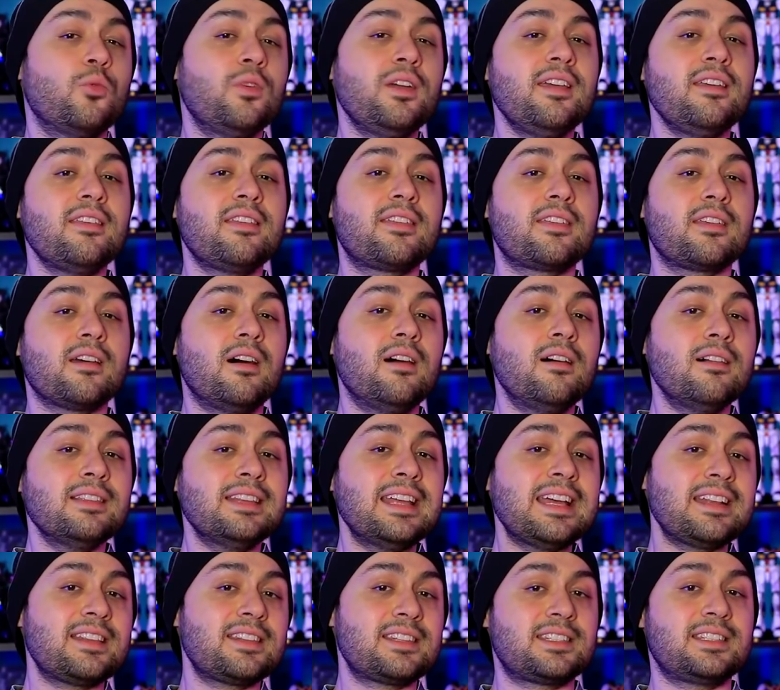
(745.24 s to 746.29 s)
With all
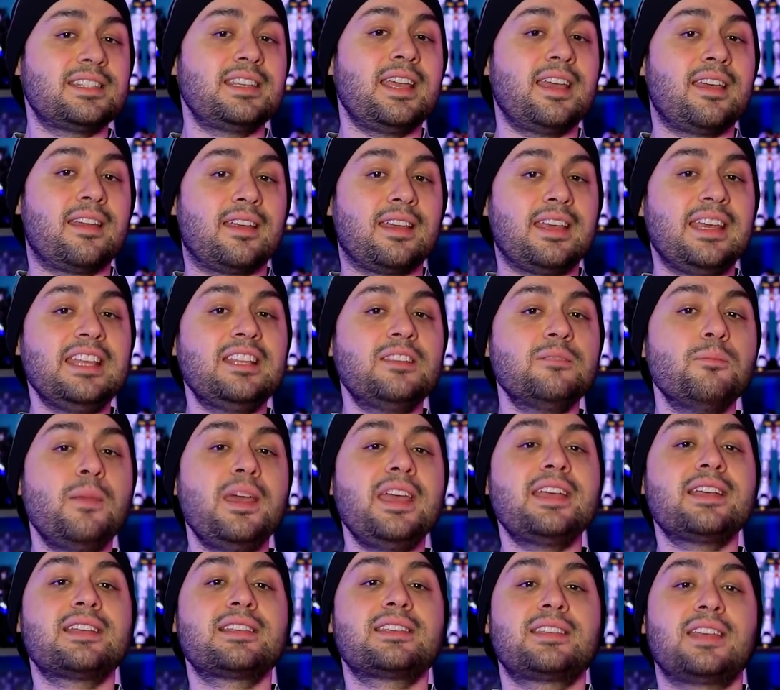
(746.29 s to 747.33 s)
that said, it
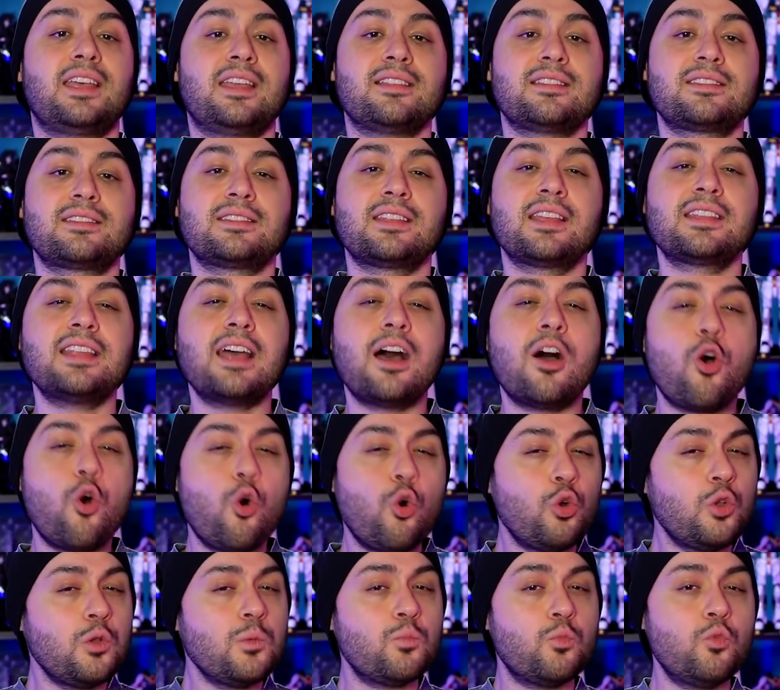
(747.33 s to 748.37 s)
makes sense that the
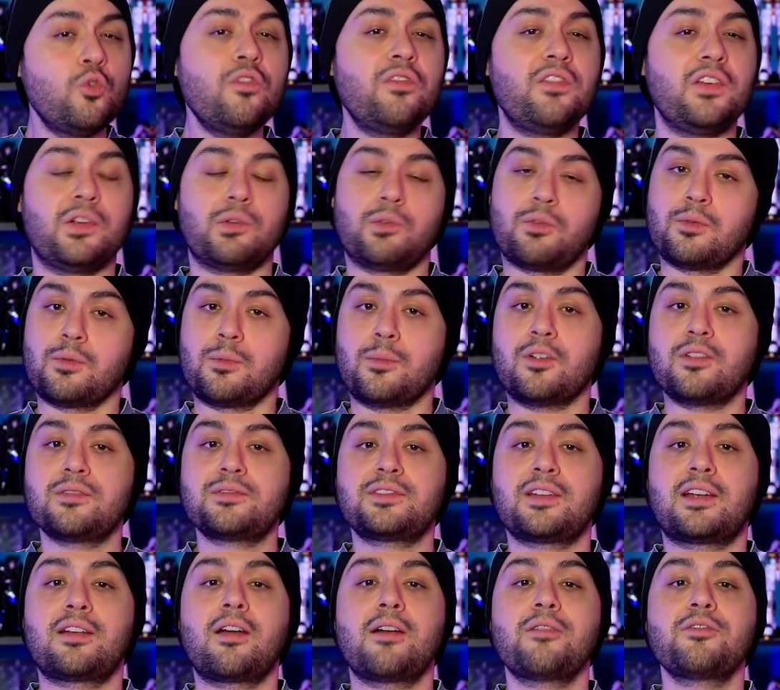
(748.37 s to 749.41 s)
whole movie revolves
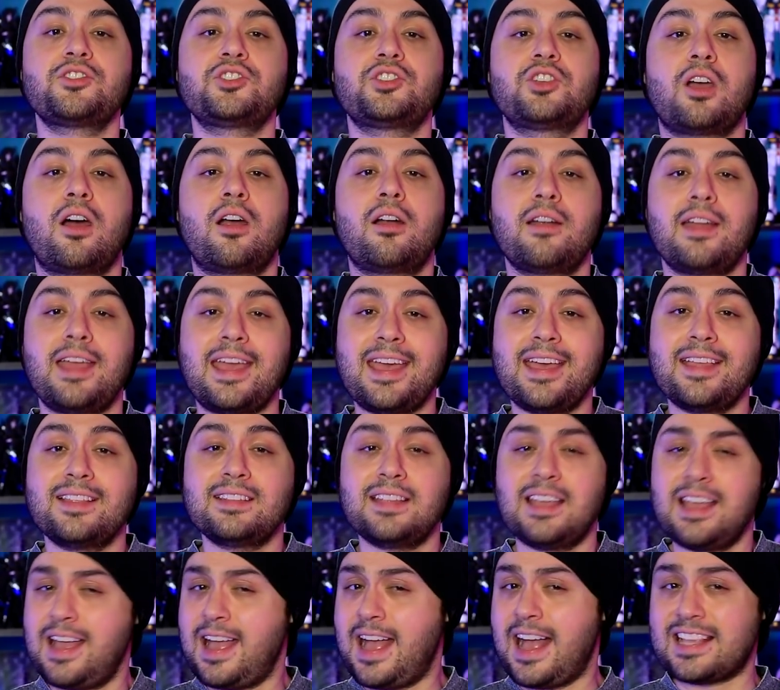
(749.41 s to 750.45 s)
around Char
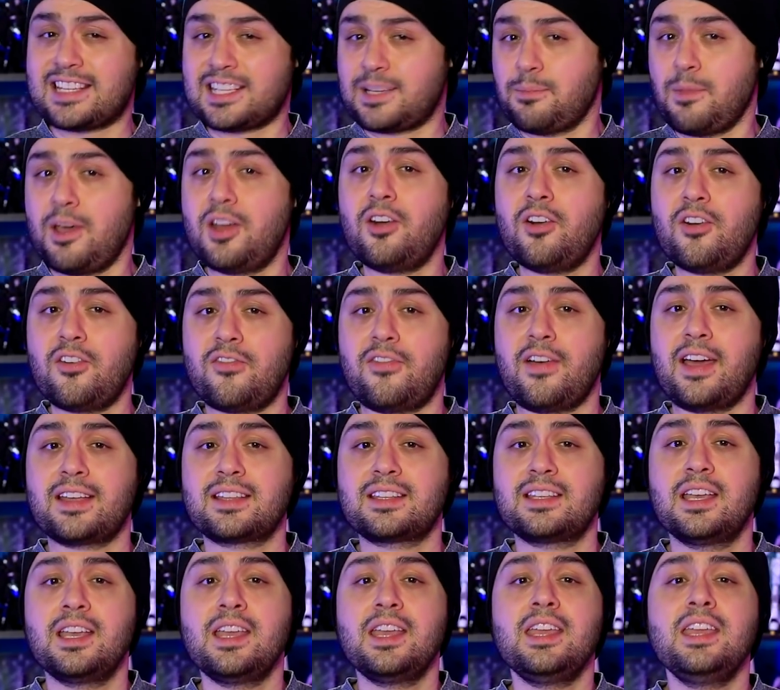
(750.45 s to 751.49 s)
and, as a matter of
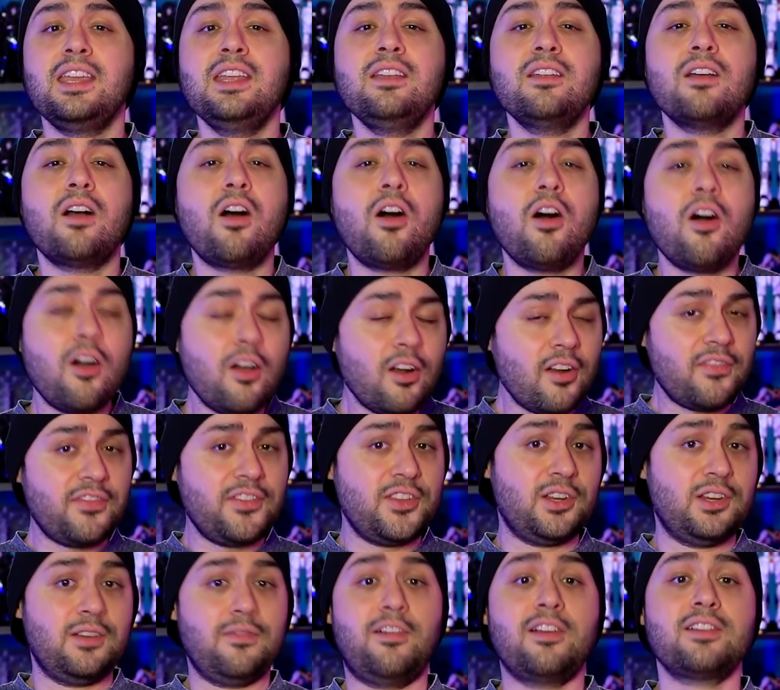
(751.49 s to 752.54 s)
fact, in all of
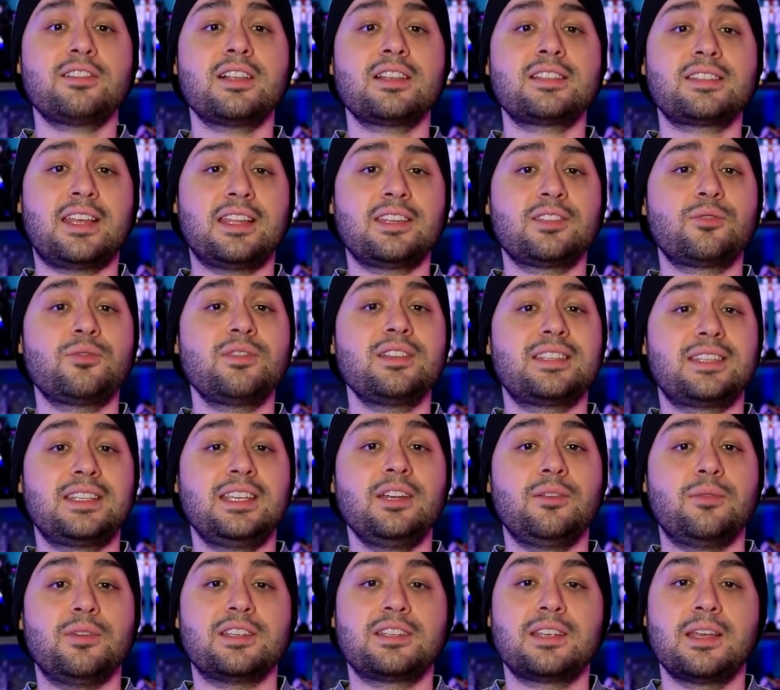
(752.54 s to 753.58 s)
Universal Century
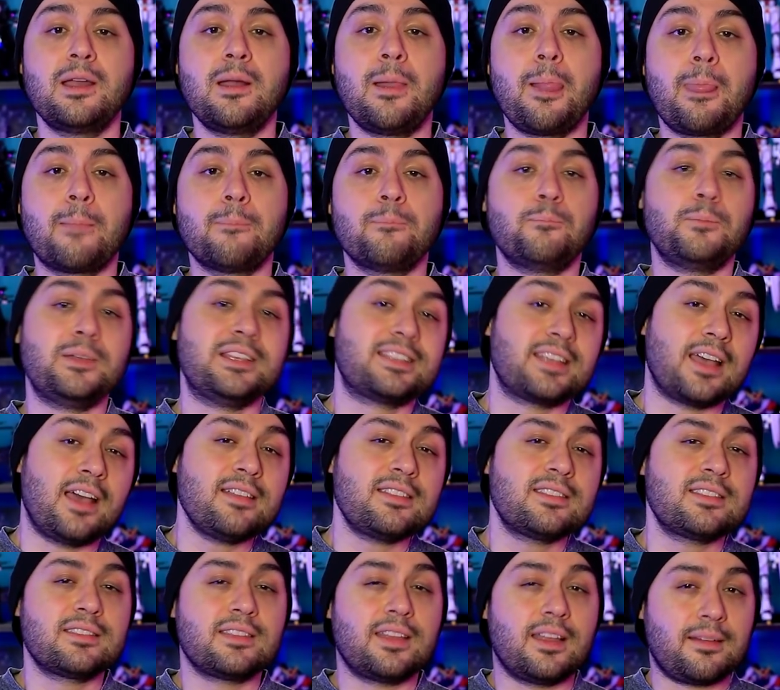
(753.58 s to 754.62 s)
series,
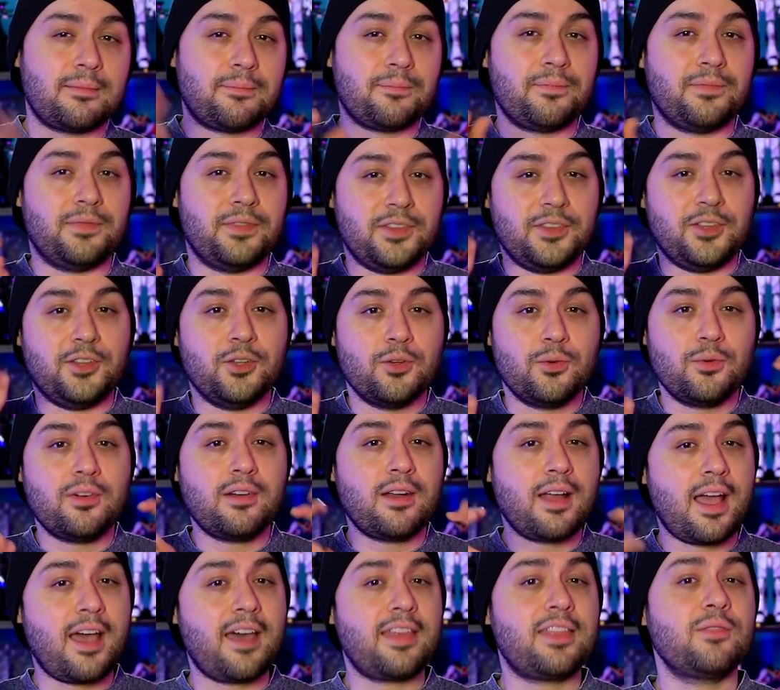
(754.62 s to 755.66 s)
besides the newer
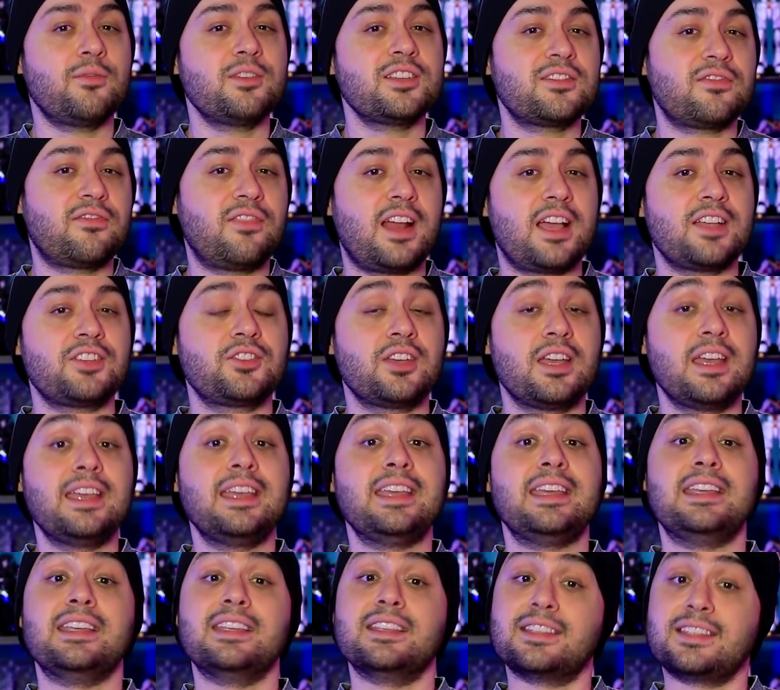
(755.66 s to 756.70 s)
Hathaway's Flash,
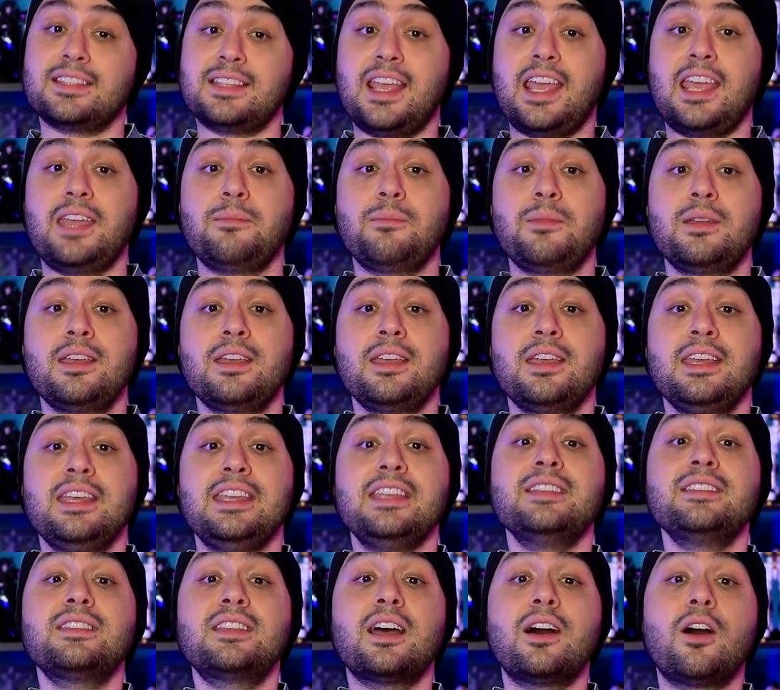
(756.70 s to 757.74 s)
his name
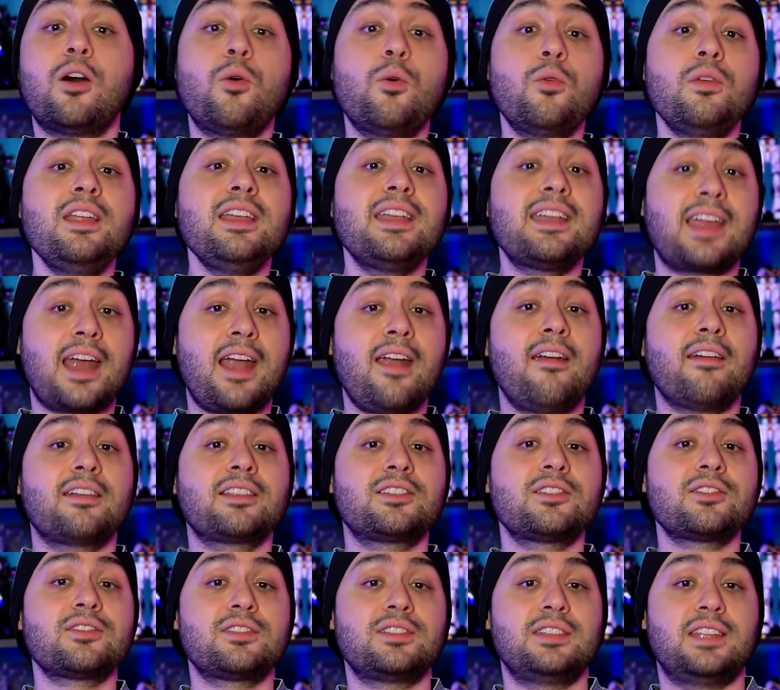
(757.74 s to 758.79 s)
is the only
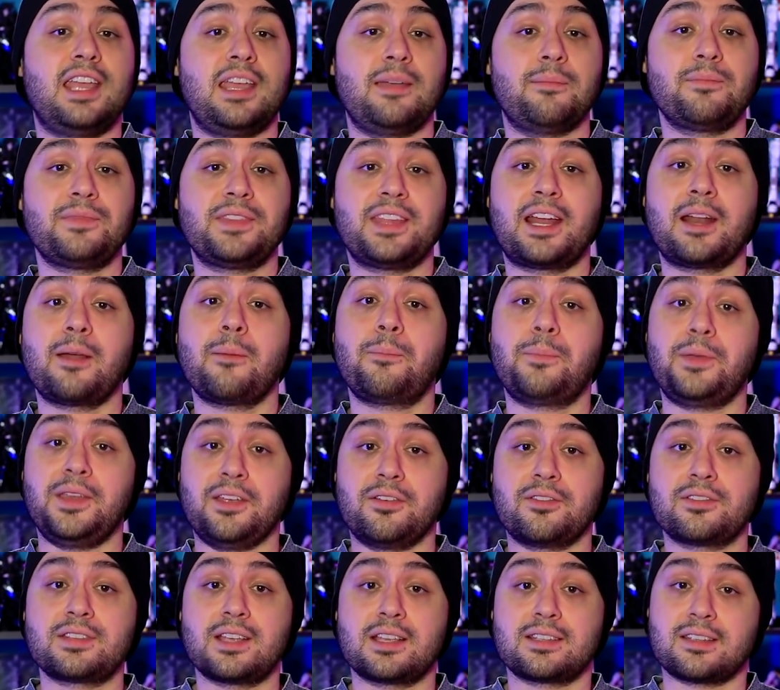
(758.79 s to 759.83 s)
character's name that
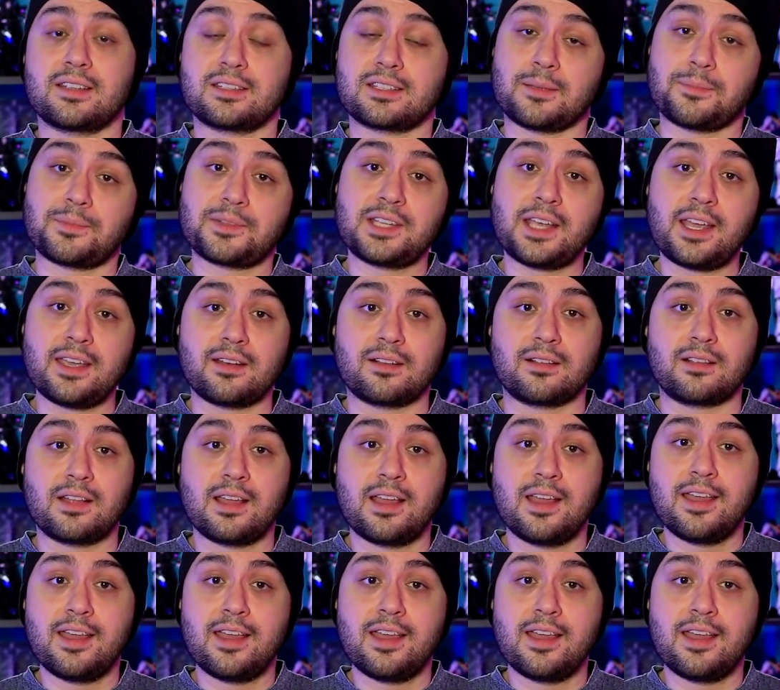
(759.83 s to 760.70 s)
appears as a subtitle.